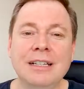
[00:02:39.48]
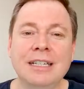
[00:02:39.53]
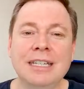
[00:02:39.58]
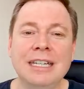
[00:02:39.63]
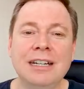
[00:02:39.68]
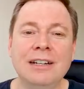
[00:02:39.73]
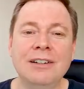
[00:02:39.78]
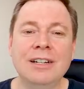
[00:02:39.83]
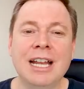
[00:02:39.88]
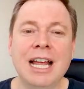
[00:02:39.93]

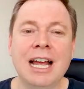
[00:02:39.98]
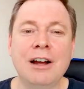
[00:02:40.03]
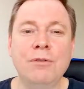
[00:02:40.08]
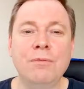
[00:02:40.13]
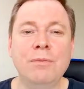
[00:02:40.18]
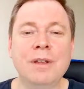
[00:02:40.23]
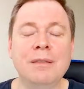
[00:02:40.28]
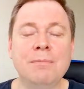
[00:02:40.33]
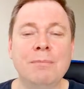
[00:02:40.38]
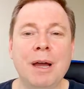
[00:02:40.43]
here now
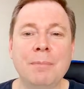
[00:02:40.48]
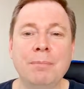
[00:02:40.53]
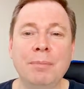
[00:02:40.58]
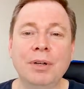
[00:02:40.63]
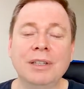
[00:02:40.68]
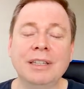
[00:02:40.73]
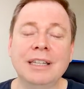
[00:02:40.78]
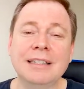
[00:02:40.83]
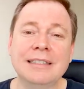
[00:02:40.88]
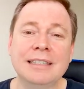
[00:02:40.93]
with my
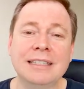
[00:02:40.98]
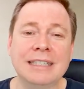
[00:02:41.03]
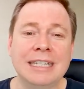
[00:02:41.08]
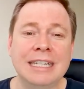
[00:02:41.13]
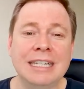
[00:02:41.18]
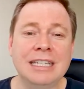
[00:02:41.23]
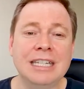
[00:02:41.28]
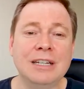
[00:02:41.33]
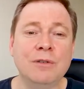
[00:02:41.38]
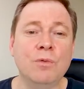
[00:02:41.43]
pearlescent
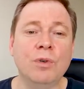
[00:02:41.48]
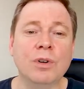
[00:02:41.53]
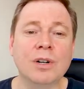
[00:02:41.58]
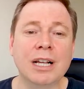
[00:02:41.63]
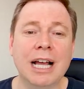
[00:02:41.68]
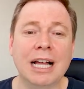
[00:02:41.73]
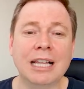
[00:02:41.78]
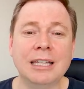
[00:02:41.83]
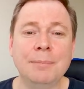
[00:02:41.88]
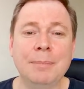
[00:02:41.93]
Nigi
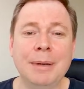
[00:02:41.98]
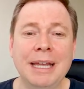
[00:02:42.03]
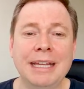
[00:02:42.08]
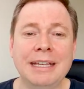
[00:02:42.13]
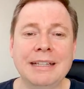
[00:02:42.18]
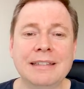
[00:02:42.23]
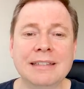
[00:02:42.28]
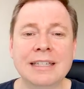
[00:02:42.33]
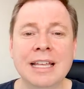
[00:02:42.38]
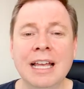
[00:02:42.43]
watercolor
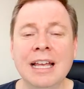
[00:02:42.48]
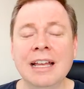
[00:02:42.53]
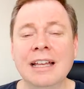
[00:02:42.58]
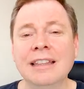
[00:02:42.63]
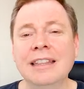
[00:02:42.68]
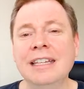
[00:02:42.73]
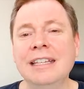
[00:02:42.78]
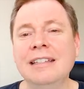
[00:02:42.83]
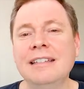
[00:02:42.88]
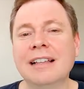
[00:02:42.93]
paints.
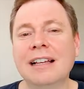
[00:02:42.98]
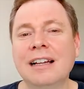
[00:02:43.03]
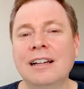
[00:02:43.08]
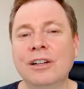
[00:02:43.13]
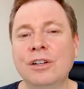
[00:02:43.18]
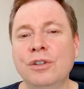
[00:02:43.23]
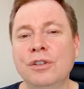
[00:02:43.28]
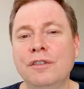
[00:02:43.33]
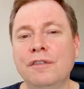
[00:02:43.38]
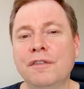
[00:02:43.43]
These are
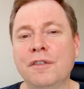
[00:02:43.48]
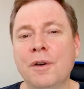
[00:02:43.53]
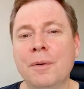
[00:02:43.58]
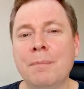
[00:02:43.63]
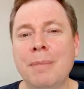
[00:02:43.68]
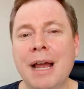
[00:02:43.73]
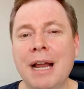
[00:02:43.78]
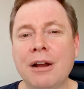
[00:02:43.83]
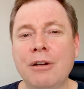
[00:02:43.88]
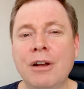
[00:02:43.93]
good for
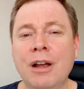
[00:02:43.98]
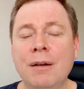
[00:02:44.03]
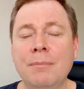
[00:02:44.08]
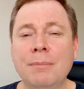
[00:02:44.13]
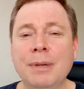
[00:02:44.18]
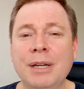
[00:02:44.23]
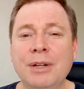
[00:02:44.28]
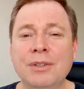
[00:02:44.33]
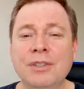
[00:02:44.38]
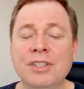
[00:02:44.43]
a
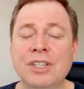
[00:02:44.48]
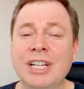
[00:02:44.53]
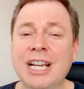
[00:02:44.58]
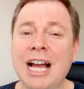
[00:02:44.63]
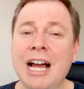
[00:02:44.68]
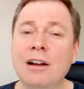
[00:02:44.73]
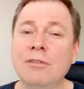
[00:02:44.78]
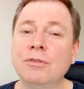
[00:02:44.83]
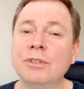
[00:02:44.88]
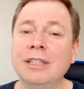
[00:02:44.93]
background because you
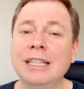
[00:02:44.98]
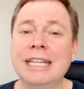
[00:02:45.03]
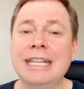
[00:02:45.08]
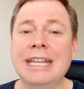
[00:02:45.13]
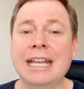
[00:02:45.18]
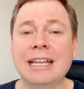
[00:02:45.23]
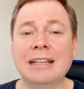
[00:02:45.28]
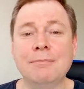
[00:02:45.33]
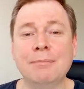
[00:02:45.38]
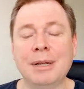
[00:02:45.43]
can't really
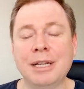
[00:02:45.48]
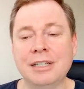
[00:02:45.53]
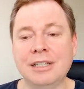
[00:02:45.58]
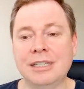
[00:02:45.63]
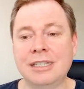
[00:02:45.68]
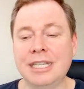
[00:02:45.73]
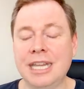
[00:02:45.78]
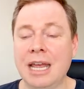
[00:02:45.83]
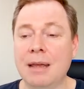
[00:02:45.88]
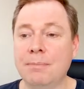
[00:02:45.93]
get
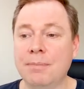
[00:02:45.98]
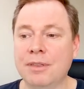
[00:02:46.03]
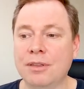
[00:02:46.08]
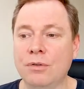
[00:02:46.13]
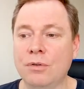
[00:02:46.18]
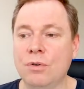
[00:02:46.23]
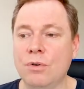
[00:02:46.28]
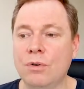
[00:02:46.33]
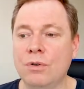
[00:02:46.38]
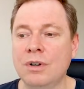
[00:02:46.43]
much depth
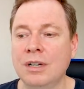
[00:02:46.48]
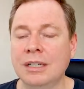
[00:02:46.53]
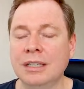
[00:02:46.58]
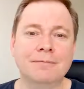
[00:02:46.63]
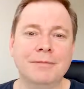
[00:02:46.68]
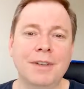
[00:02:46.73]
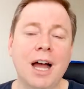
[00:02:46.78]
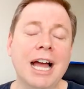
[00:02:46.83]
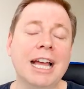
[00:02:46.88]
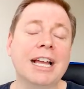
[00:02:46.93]
or
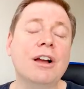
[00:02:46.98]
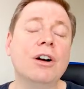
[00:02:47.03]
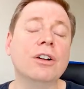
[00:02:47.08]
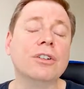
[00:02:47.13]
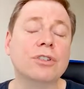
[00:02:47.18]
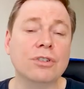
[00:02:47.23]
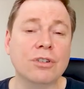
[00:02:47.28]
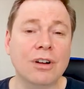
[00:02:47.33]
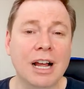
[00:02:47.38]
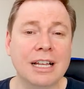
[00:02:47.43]
high
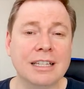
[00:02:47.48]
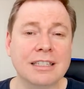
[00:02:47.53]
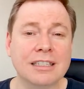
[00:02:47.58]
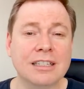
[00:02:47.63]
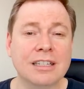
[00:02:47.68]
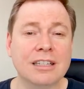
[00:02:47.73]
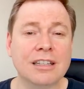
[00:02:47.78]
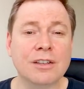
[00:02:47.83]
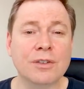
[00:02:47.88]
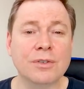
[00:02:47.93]

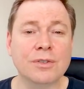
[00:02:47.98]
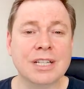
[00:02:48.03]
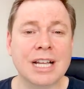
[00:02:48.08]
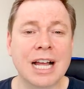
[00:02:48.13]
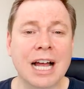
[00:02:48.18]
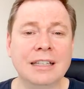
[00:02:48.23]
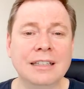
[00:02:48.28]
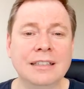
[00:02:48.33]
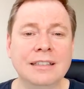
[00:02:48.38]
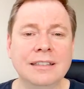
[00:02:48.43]
contrast to those
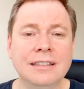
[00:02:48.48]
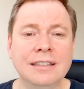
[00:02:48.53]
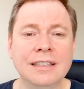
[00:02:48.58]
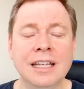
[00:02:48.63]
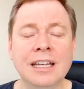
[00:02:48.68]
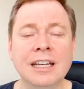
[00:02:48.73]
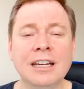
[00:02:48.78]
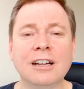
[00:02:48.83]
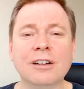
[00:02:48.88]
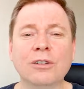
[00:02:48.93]
colors,
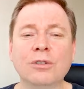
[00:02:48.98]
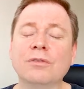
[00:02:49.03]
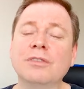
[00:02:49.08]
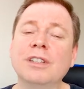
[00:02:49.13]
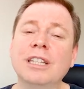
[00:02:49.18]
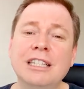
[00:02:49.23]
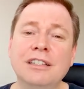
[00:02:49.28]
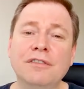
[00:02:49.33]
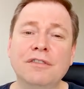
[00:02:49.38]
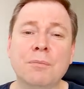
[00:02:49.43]
or at
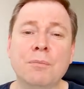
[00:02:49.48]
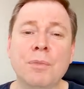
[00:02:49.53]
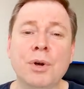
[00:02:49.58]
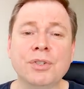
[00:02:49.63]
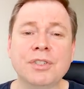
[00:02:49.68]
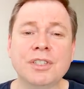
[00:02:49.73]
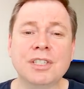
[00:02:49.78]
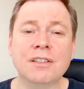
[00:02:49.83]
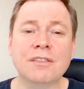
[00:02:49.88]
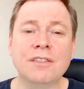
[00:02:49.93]
least for
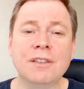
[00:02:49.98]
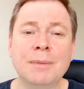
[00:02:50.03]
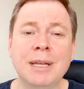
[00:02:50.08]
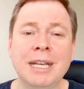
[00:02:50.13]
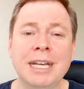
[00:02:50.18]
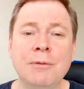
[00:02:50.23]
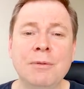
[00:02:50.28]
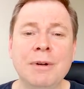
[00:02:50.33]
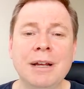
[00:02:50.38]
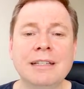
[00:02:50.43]
most of them
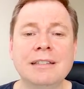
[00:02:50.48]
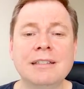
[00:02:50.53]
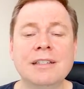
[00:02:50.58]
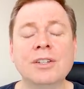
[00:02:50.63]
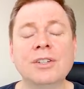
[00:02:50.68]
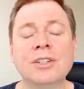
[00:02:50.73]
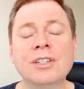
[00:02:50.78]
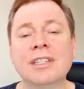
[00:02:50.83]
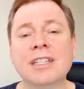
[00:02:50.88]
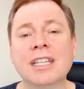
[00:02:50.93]
anyway. So
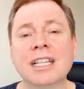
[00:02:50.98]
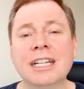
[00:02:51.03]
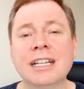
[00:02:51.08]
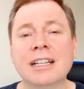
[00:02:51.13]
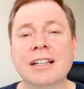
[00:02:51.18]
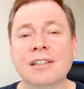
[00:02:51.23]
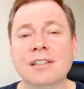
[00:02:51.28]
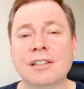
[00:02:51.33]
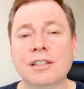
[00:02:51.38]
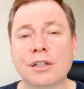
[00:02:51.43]
you're just going to
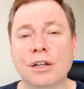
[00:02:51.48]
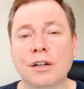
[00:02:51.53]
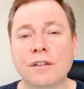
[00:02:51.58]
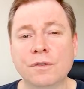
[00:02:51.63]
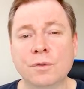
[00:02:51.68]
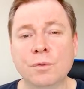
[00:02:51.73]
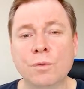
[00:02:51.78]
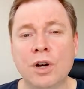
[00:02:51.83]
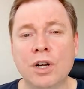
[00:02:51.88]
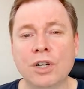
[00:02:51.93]
get a
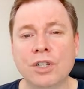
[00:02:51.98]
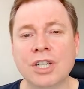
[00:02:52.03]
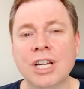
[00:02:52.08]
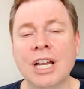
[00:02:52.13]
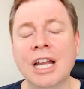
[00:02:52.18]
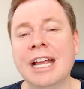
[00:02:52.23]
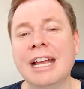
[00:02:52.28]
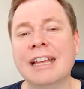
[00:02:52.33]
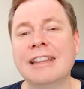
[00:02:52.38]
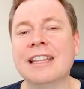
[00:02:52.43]
soft wash,
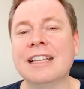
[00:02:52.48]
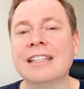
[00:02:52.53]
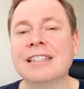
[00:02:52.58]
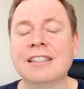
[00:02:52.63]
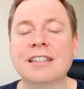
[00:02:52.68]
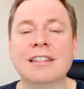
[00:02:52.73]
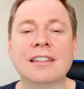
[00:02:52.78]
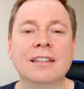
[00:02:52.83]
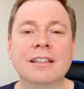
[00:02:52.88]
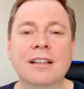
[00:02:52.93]
and
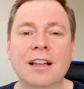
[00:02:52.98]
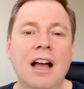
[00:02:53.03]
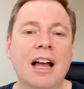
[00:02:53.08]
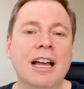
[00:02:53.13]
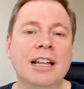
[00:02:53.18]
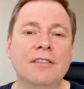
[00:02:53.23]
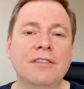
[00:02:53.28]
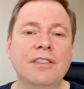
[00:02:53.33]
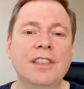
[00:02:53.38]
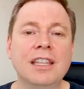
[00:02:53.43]
that's the
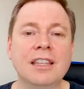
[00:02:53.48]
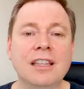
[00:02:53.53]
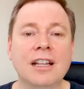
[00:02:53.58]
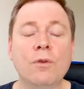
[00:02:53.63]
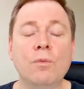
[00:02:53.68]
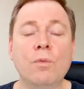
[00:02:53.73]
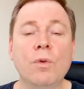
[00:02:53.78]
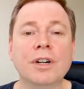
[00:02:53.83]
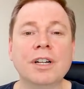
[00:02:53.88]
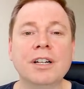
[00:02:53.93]
kind of thing
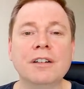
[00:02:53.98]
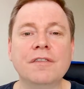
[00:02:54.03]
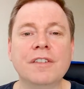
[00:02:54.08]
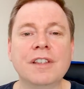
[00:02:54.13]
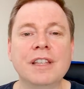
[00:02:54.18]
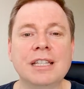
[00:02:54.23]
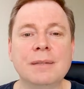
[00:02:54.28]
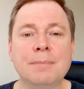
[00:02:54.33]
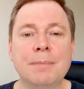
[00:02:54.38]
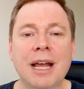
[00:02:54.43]
that I wanted
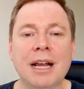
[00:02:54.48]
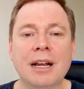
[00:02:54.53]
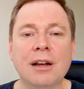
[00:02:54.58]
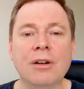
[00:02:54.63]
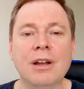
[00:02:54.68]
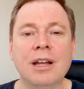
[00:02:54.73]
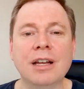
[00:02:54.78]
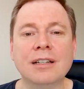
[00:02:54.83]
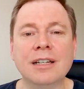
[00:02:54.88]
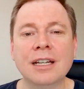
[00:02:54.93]
for this
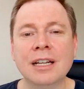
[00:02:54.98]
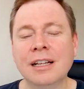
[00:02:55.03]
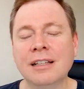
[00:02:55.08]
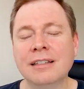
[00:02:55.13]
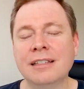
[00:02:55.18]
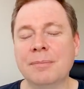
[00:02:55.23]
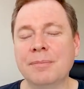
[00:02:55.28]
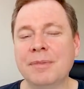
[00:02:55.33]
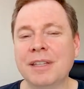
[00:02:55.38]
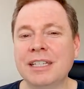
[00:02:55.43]
background.
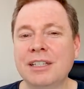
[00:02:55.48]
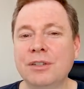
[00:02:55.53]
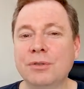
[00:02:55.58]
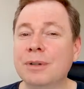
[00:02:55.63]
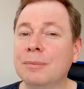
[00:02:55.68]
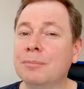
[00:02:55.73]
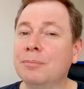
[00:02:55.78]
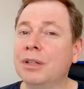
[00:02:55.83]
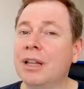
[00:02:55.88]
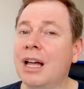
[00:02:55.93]
Something
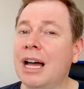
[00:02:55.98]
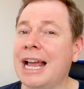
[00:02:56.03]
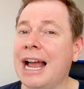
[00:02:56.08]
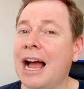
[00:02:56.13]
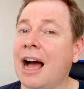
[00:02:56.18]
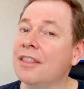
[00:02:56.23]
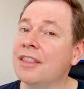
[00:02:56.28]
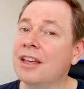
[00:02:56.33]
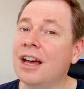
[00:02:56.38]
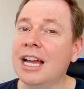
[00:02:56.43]
to imply
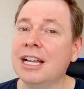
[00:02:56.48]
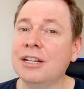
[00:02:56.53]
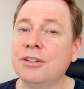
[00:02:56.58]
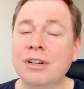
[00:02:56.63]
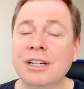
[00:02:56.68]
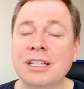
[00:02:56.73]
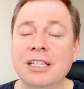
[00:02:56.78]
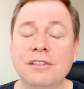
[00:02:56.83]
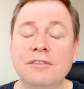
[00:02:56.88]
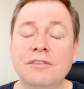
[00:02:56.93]
other
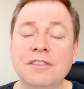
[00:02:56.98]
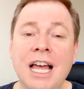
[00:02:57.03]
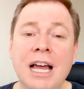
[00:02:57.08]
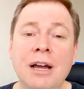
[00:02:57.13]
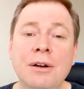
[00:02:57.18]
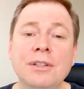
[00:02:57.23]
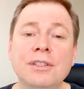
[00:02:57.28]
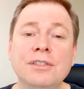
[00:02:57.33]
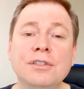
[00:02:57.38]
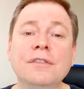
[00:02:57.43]
hydrangea
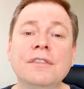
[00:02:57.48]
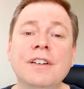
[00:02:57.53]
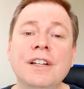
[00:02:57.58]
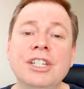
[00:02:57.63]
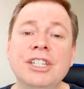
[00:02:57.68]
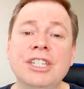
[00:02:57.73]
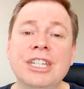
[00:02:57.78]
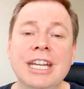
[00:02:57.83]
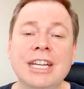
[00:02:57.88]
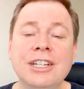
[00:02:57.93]
flowers or
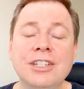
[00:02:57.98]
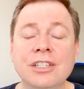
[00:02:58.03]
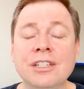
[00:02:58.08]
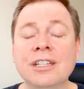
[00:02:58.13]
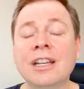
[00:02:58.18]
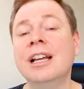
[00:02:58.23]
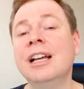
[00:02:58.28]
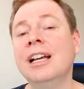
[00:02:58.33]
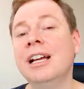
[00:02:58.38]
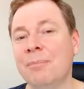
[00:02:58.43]

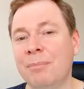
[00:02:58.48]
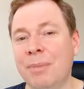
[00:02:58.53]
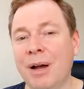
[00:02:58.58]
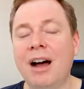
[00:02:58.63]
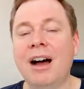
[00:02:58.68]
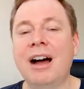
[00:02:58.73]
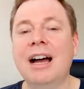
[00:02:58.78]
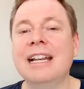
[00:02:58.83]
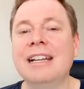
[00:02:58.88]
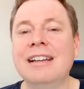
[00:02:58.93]
vegetation
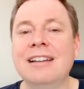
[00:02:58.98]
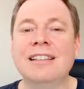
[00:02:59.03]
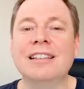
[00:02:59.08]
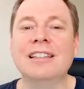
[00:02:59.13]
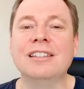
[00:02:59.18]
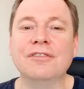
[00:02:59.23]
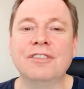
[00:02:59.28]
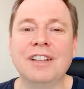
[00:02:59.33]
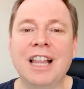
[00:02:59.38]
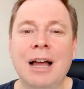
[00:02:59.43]
behind
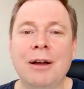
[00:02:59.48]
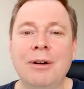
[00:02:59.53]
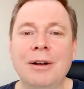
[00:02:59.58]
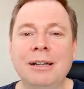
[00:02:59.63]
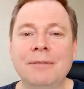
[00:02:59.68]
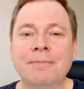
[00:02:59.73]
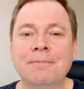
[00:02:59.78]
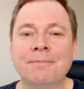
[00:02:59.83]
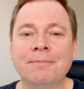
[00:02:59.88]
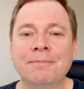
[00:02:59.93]
this
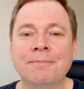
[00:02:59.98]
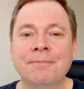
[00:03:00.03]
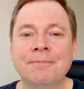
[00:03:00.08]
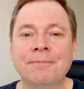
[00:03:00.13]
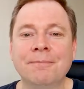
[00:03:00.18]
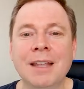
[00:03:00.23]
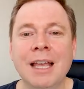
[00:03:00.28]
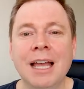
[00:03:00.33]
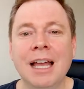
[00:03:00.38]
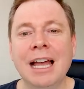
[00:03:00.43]
flower.
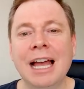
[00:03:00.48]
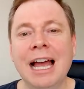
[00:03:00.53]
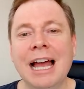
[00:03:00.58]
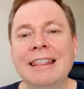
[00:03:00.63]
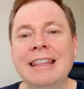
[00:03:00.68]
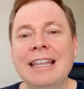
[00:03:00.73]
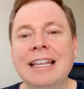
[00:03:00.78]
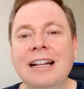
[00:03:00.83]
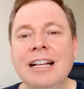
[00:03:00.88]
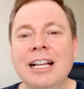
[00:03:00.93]

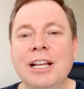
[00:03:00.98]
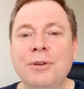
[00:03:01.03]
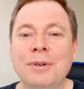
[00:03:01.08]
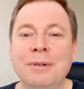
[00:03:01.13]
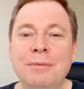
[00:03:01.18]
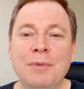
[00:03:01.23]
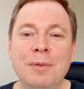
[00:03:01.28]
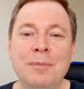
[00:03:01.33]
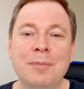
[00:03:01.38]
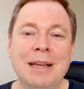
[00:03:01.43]
And then I go
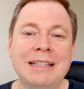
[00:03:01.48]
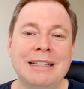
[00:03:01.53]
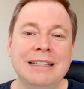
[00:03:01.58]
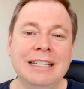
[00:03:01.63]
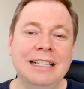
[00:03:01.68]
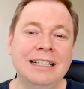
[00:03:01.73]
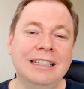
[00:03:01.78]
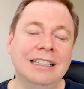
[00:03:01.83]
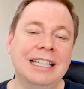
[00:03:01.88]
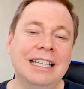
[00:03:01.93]
in with my
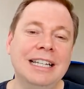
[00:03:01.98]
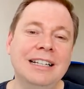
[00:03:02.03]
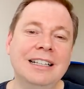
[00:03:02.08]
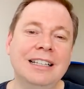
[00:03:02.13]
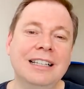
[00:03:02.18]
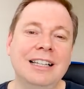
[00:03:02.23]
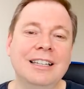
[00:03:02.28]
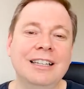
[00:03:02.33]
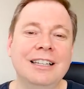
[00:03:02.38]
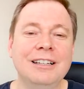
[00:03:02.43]
Zig Clean
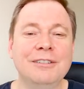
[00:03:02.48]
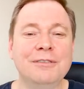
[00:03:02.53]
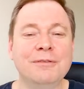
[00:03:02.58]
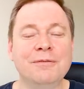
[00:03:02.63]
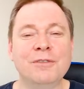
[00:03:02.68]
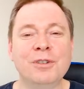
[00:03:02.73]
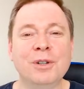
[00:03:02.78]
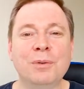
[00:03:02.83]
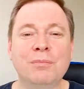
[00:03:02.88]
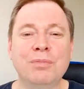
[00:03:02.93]

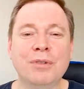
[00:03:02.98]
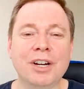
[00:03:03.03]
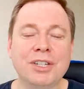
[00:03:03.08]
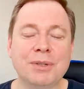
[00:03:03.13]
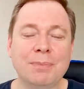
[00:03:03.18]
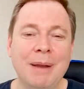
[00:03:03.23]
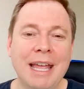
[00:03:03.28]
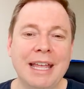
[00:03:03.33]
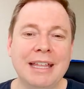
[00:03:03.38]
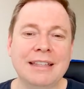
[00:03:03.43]
Color real
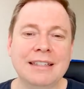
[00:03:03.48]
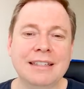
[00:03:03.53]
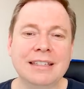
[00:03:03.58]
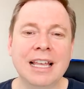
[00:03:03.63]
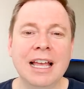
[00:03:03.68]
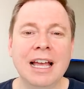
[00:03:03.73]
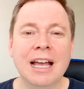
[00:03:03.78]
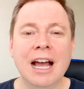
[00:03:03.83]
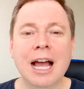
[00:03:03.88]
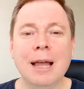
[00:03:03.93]
brush
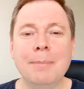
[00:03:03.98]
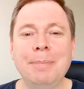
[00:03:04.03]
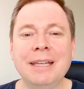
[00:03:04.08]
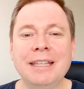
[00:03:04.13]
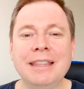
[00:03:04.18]
pens. I picked